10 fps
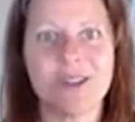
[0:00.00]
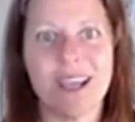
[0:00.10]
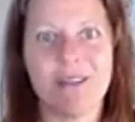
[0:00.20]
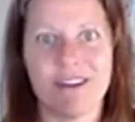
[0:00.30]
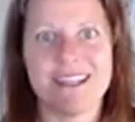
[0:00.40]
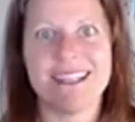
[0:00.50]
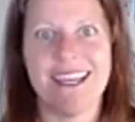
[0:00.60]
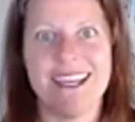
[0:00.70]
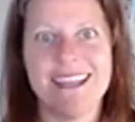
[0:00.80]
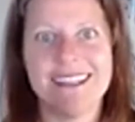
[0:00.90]
every
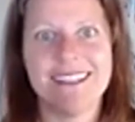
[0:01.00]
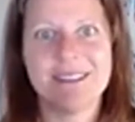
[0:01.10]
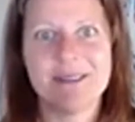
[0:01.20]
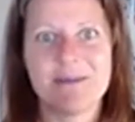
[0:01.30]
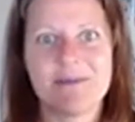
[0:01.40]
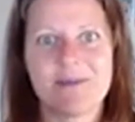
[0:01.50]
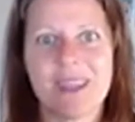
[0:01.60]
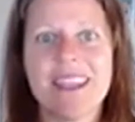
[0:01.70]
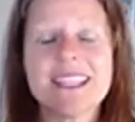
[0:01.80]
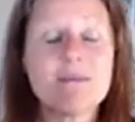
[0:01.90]
day,
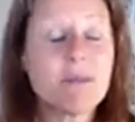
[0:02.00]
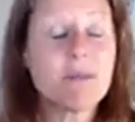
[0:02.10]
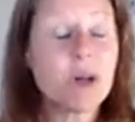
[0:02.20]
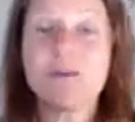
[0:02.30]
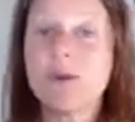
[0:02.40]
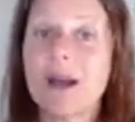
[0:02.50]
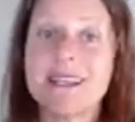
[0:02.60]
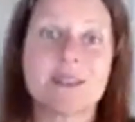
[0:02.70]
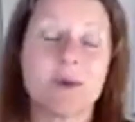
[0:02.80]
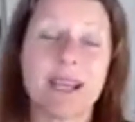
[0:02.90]
and there's multiple
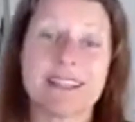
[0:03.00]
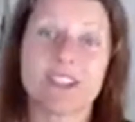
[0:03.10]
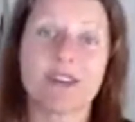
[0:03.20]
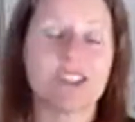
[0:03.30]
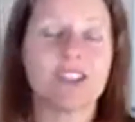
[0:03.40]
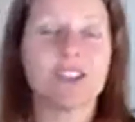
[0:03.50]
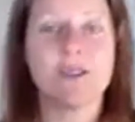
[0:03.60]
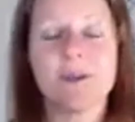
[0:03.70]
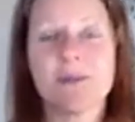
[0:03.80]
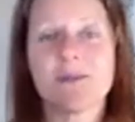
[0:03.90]
ways to practice
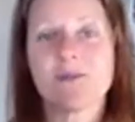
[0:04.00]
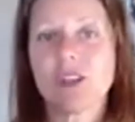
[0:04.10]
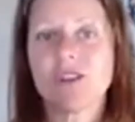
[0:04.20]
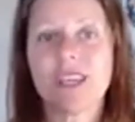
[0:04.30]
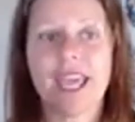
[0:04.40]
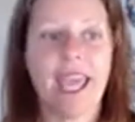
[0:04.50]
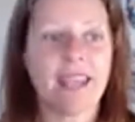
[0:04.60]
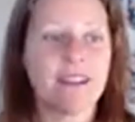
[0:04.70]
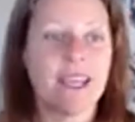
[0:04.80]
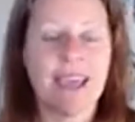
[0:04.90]
gratitude. You
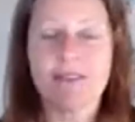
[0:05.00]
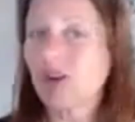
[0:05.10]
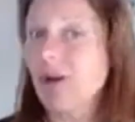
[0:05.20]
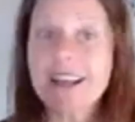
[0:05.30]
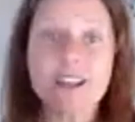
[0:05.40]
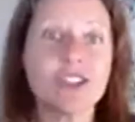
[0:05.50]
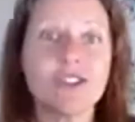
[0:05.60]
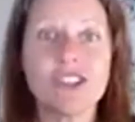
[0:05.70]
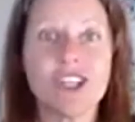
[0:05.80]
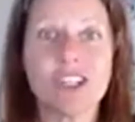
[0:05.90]
can have a
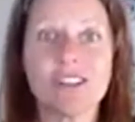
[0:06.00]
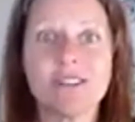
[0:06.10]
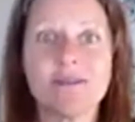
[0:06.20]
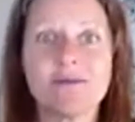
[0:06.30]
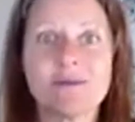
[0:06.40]
gratitude journal.